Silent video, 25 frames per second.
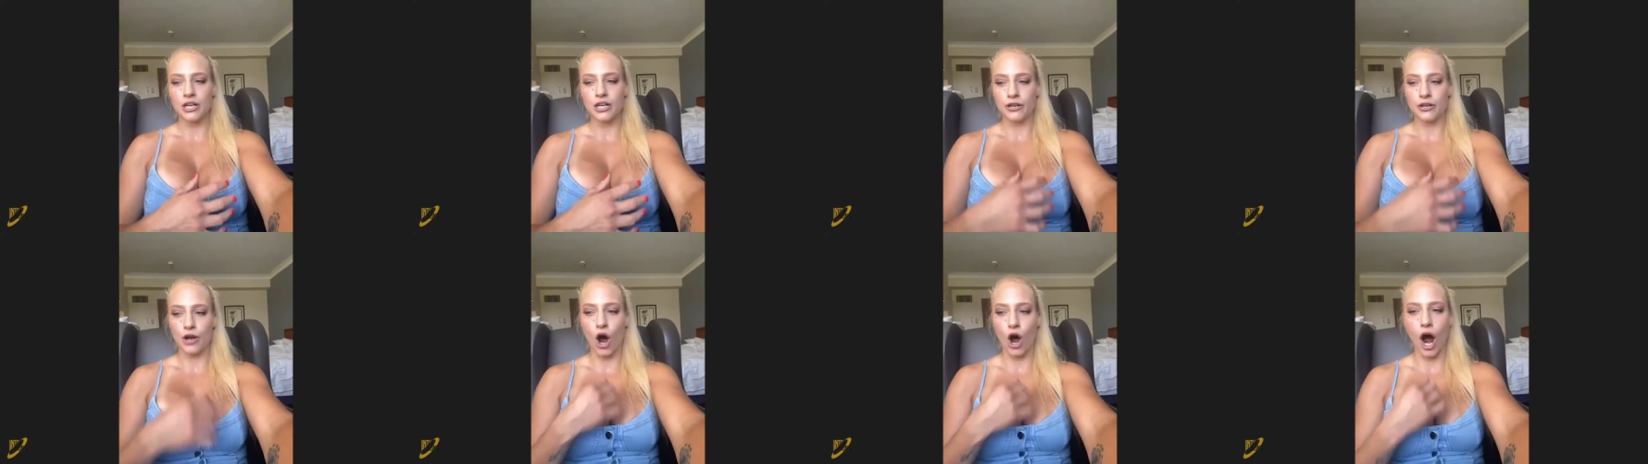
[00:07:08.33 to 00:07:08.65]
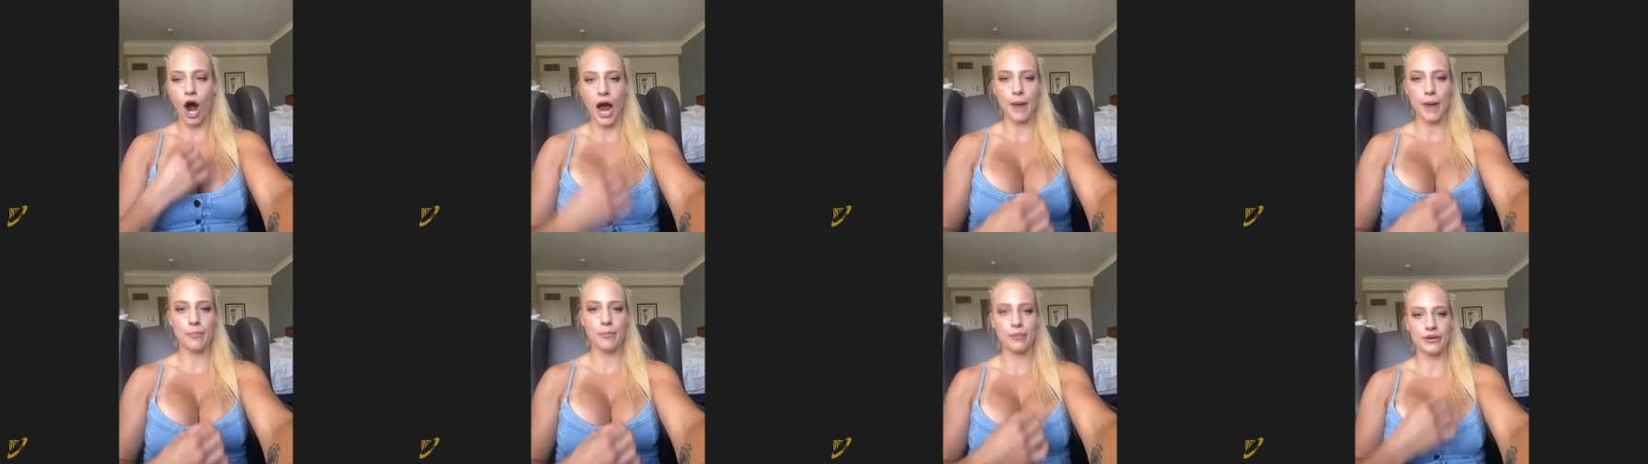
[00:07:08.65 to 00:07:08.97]

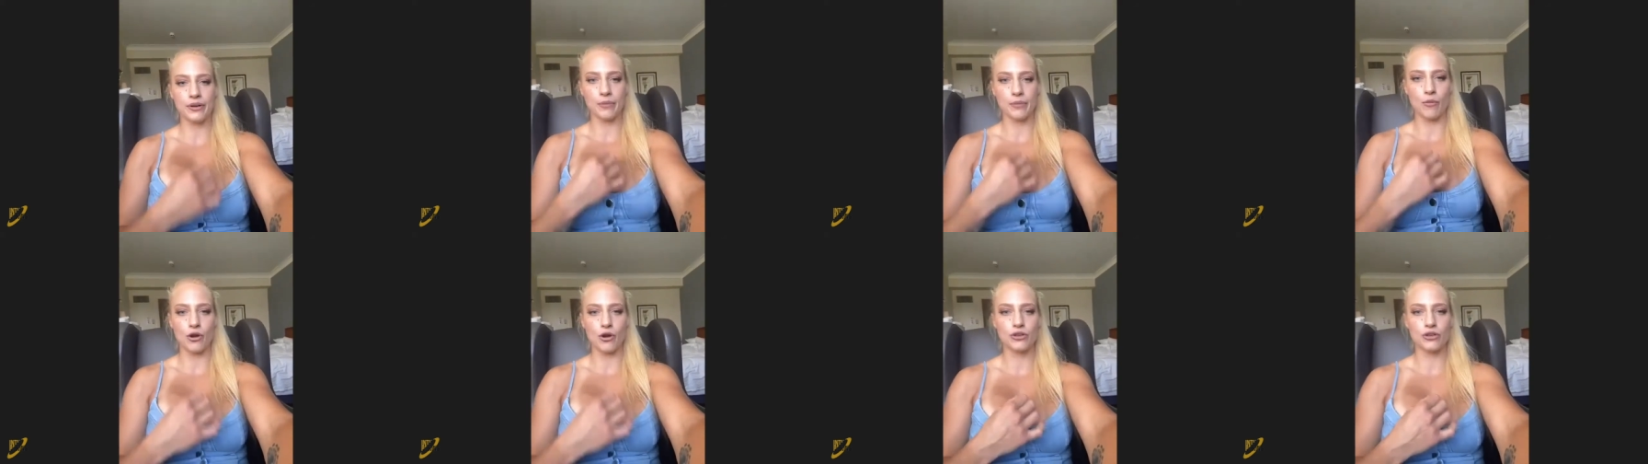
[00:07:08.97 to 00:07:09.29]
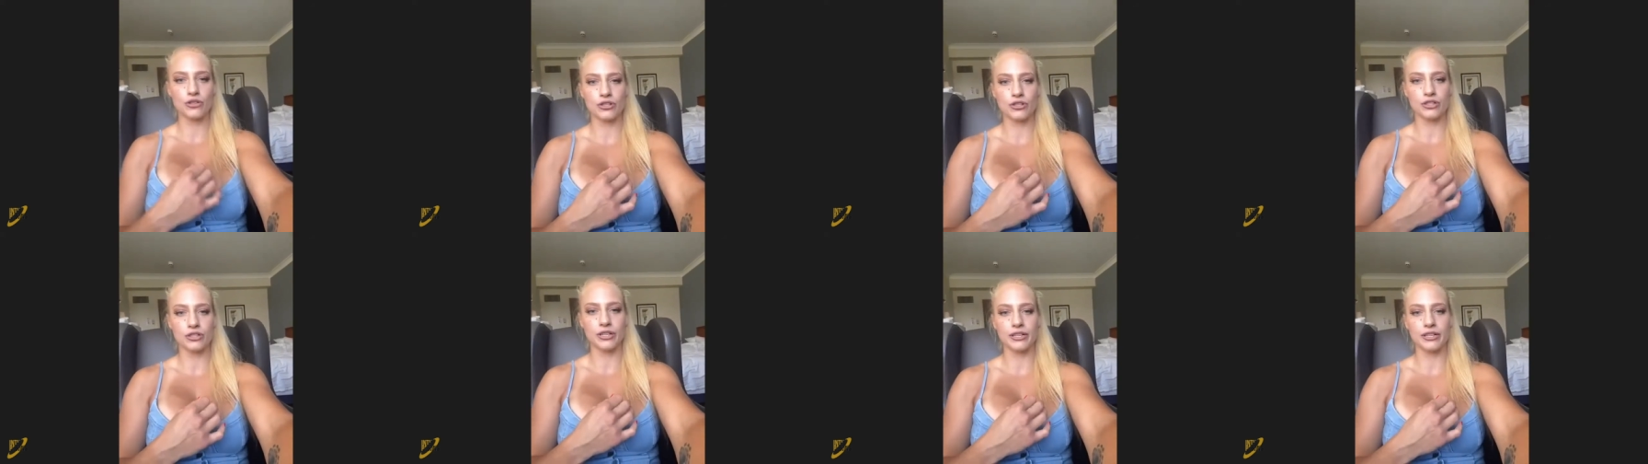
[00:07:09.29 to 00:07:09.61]
hype and
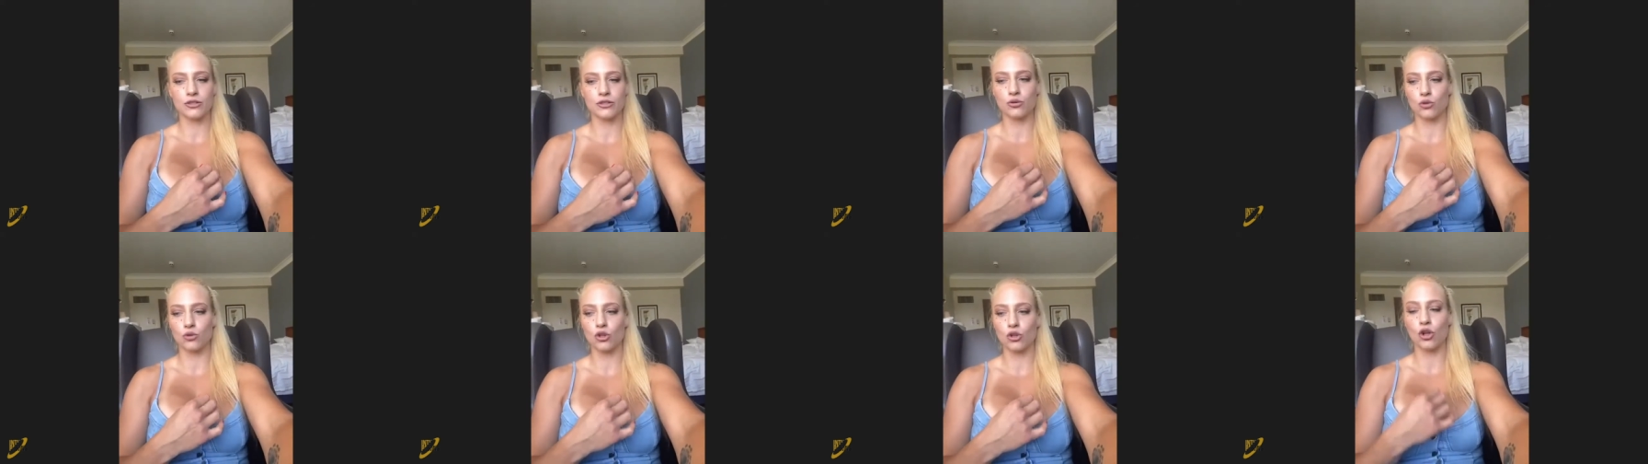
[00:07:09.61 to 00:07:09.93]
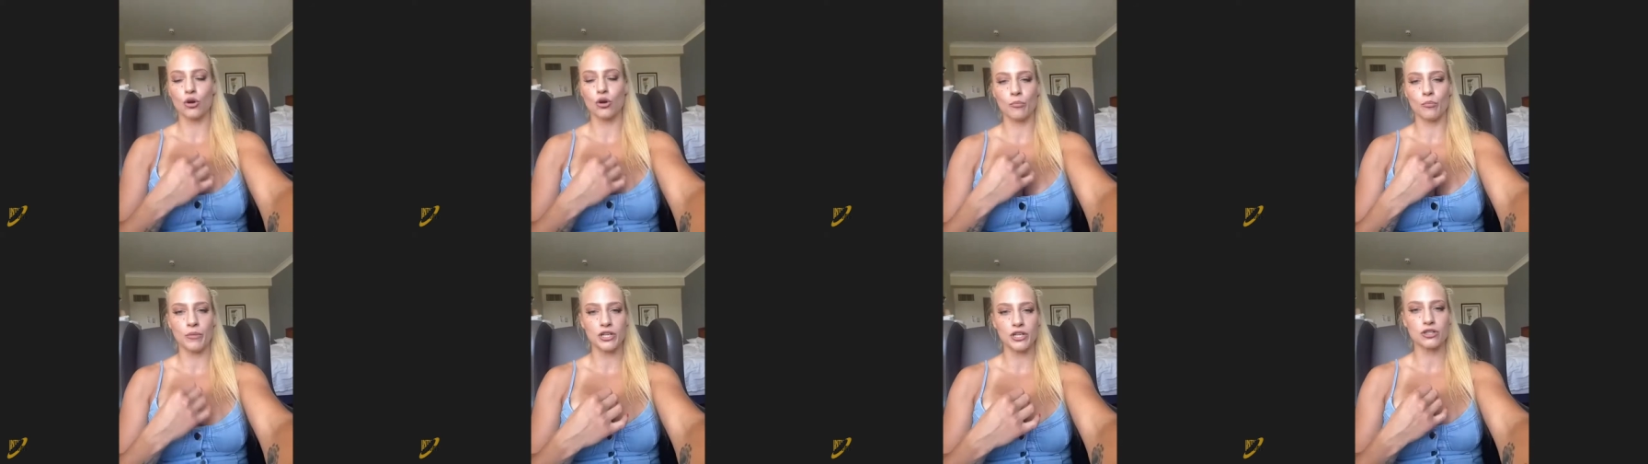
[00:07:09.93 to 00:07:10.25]
emotion until
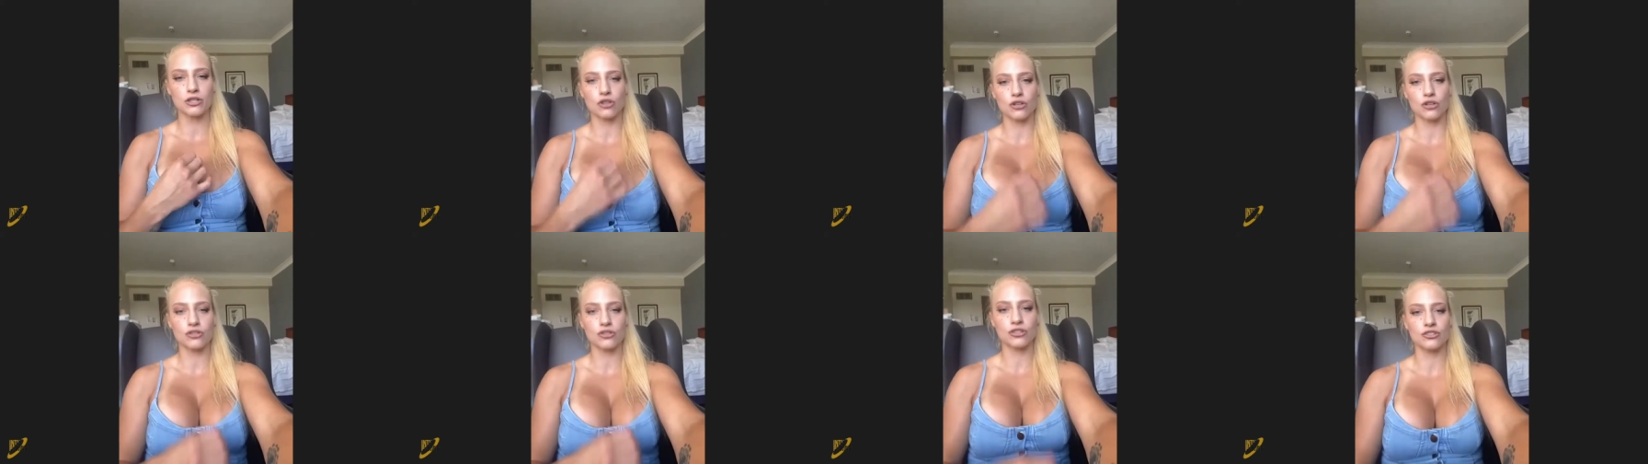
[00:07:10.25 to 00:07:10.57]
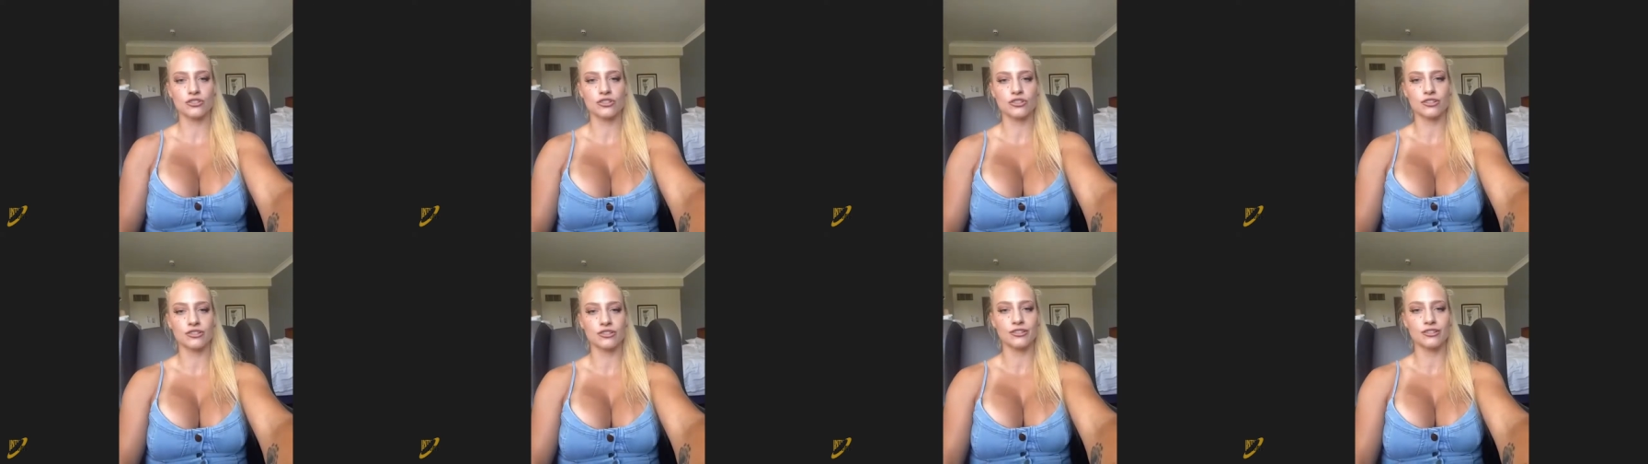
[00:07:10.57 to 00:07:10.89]
much closer
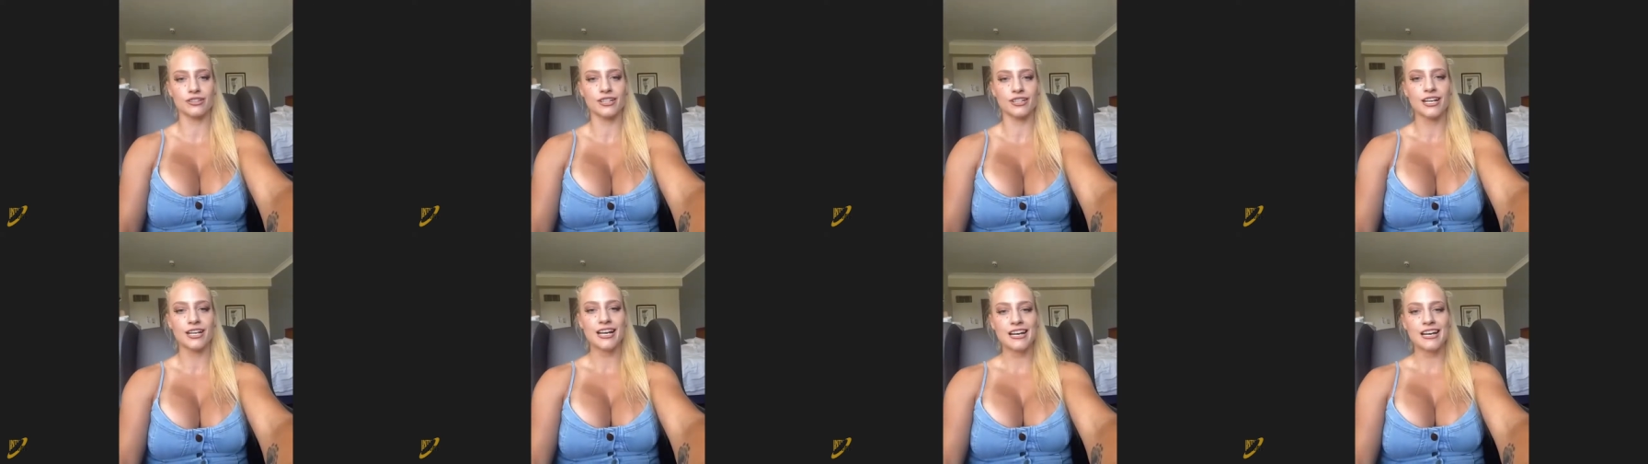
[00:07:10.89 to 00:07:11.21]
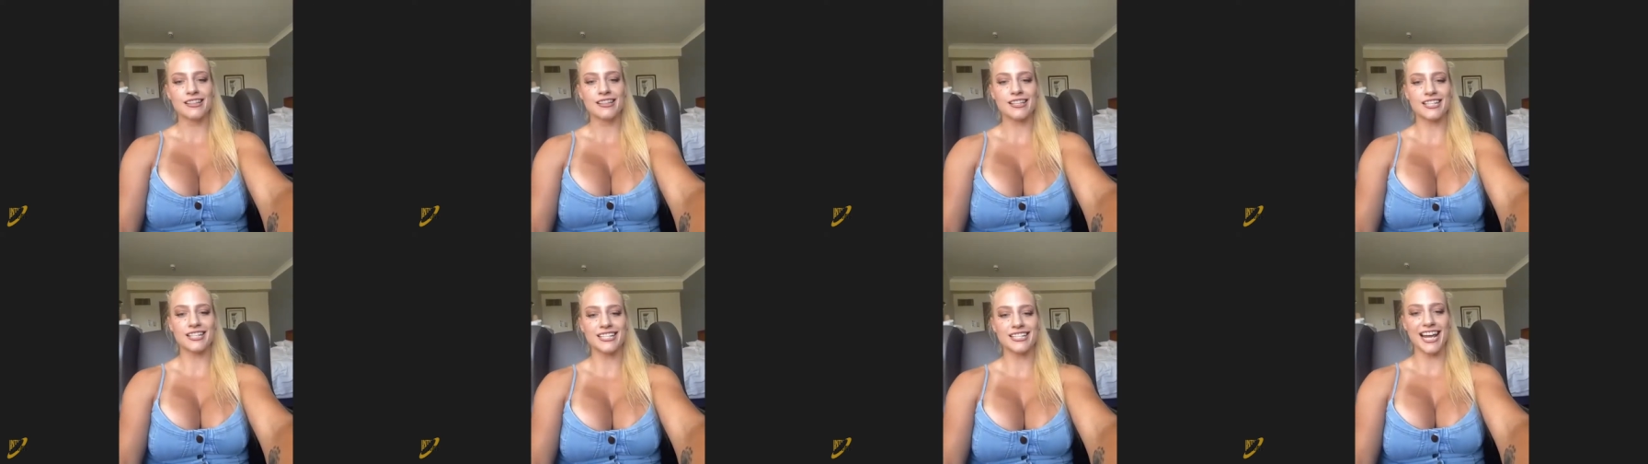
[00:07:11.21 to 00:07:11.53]
to
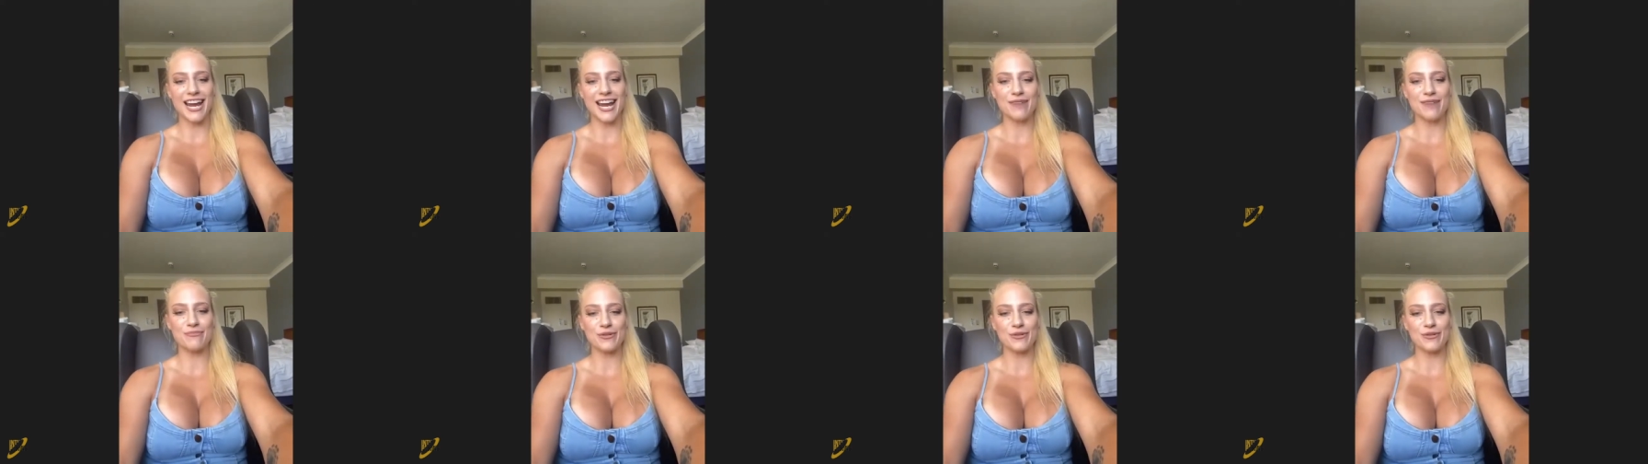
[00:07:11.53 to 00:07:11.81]
the date.